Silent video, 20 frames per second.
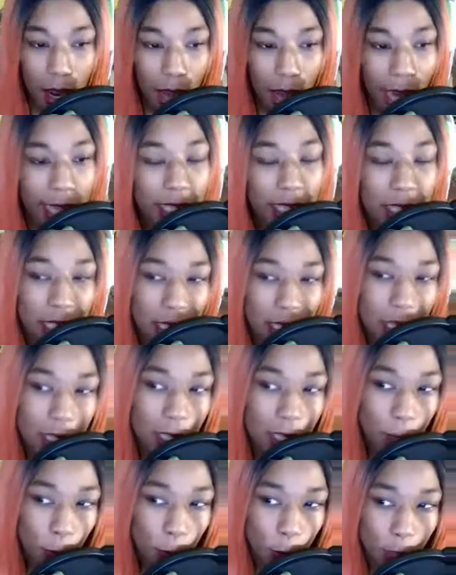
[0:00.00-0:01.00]
I can see the
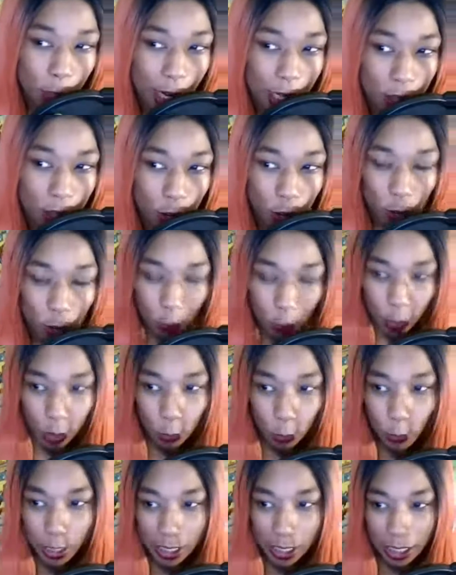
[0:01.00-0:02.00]
nipple tassels. You want the
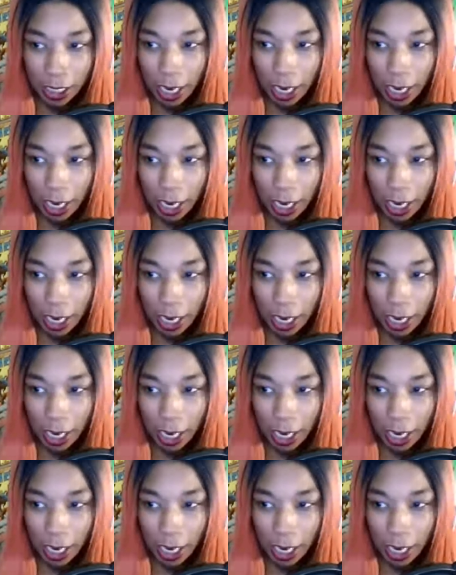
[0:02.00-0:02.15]
ones that